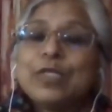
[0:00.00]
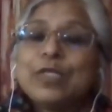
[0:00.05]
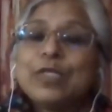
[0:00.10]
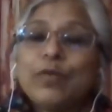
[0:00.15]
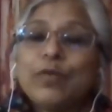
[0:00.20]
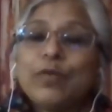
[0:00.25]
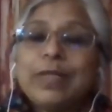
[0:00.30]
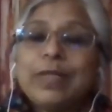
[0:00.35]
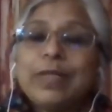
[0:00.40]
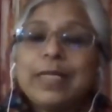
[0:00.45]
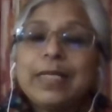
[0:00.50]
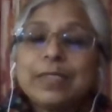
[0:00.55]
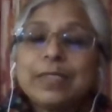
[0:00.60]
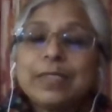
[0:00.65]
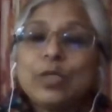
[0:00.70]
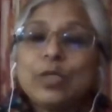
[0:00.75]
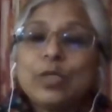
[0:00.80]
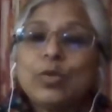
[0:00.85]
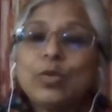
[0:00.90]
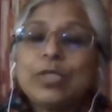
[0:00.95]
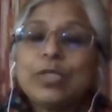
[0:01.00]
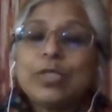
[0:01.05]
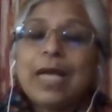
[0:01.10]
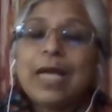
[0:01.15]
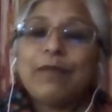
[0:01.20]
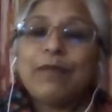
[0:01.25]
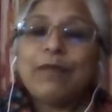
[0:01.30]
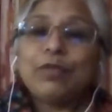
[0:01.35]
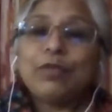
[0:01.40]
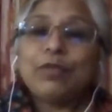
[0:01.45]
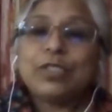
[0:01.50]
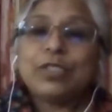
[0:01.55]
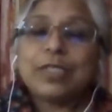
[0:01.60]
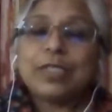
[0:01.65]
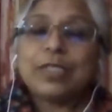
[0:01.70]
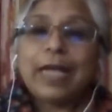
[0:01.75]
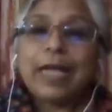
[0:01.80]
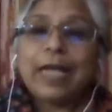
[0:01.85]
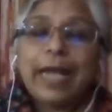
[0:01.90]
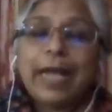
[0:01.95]
So with this note, I would
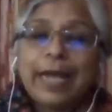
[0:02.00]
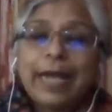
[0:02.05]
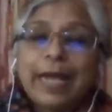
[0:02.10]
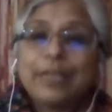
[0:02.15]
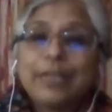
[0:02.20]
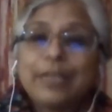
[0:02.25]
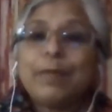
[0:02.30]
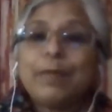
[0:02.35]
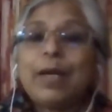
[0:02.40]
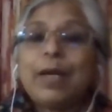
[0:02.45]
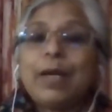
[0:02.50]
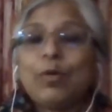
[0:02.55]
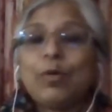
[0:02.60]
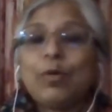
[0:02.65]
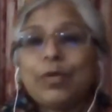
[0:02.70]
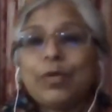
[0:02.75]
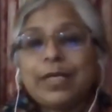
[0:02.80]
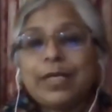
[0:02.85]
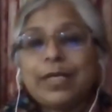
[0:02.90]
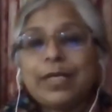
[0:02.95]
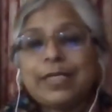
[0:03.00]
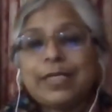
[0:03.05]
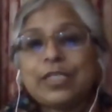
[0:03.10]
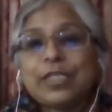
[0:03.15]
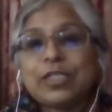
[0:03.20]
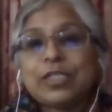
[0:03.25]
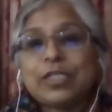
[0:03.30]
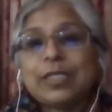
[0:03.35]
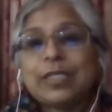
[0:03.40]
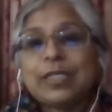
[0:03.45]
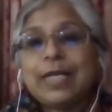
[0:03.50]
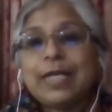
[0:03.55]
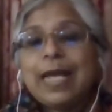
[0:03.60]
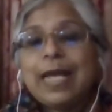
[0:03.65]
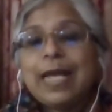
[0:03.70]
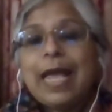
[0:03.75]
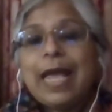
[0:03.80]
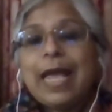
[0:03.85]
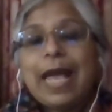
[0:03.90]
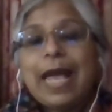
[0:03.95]
end my orientation
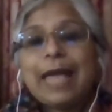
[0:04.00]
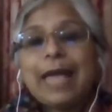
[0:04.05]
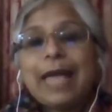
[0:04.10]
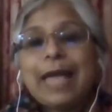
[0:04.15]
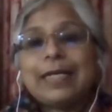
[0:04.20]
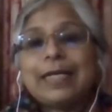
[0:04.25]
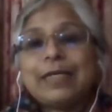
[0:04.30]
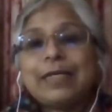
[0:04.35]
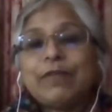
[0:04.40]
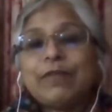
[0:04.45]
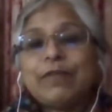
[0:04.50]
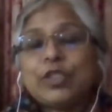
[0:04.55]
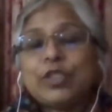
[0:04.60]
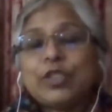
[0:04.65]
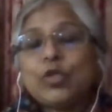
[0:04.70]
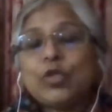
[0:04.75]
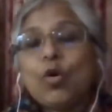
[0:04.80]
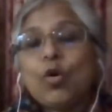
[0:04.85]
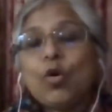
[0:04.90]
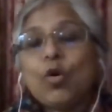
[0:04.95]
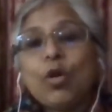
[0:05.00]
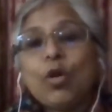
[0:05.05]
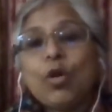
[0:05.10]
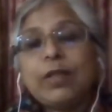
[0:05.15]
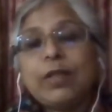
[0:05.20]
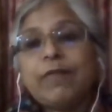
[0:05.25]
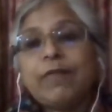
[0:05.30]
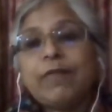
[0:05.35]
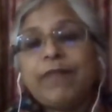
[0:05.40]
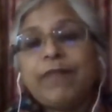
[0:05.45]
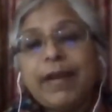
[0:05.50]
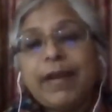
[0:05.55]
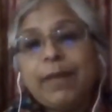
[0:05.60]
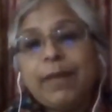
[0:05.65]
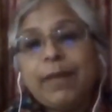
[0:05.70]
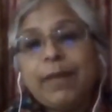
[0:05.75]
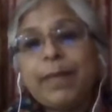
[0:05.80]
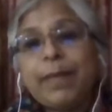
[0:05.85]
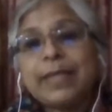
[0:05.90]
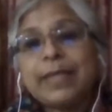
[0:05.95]
and wish you all the
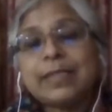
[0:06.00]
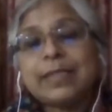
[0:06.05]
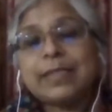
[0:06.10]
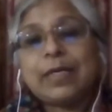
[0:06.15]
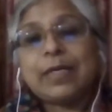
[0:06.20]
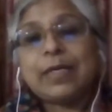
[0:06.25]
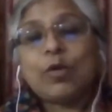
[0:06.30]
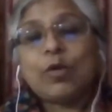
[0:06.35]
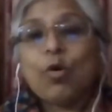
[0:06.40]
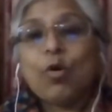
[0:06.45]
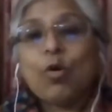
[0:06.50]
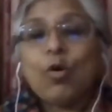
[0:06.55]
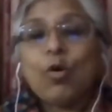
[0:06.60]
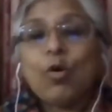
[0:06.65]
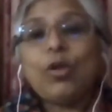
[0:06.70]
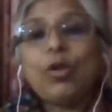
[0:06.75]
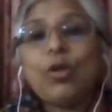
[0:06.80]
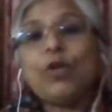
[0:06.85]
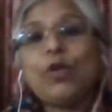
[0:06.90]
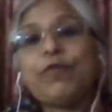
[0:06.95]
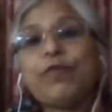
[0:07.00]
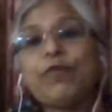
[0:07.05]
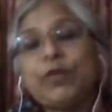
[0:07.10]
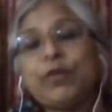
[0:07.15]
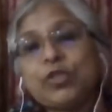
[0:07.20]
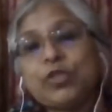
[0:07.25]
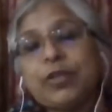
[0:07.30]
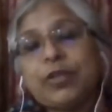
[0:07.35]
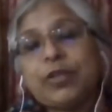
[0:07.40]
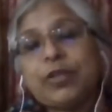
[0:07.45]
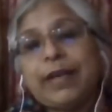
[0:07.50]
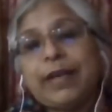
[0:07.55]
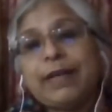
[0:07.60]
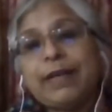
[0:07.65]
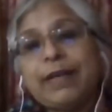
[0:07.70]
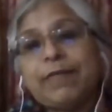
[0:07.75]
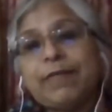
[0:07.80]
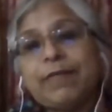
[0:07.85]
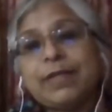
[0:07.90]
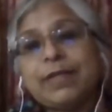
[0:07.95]
very best in all your future
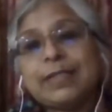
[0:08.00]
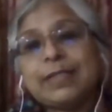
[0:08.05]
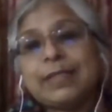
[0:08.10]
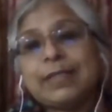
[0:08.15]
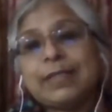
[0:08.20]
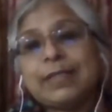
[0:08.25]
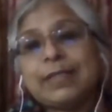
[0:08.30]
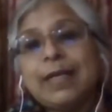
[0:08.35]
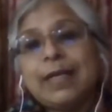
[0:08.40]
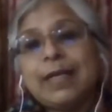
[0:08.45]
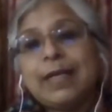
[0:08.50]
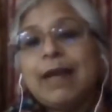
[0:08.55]
endeavors.